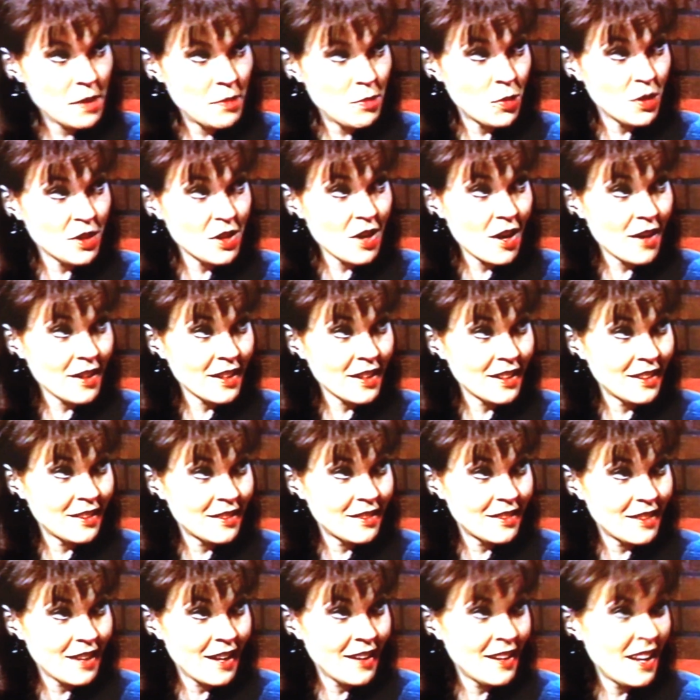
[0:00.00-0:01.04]
maybe we're talking
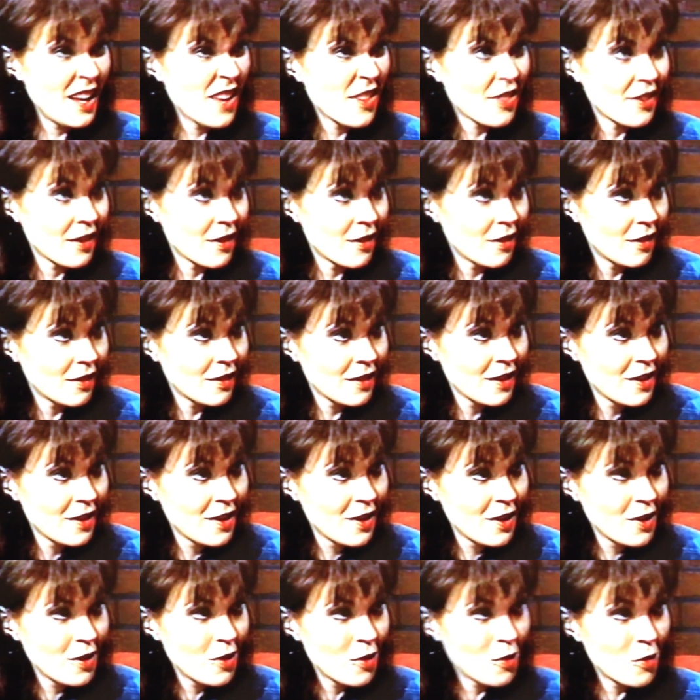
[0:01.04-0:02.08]
unethical
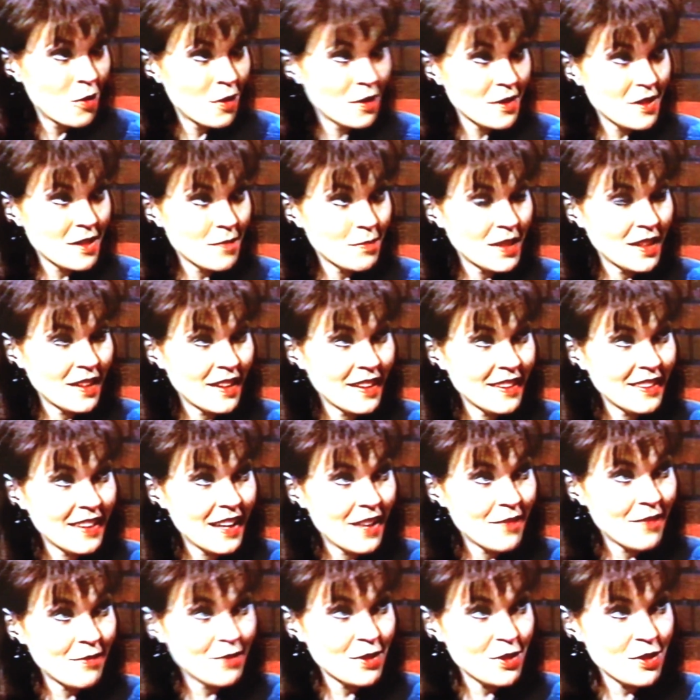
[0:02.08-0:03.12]
or something like
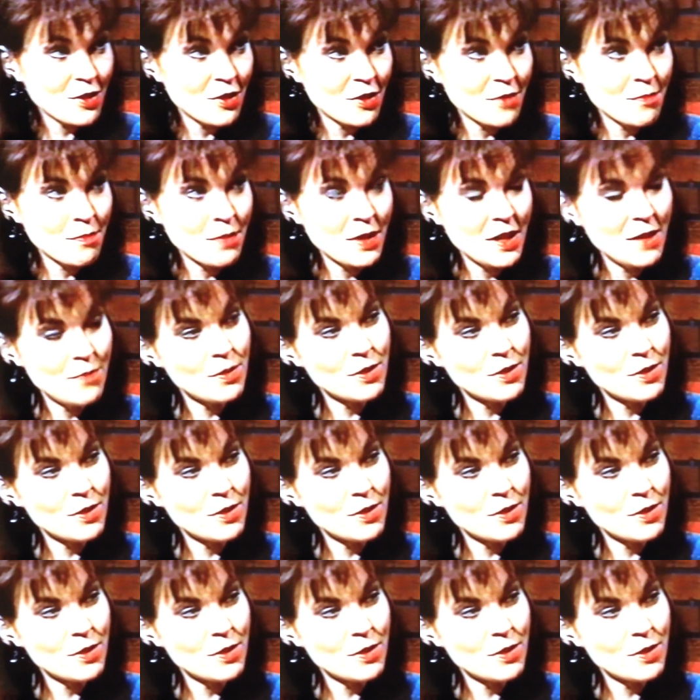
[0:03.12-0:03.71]
that for certain people.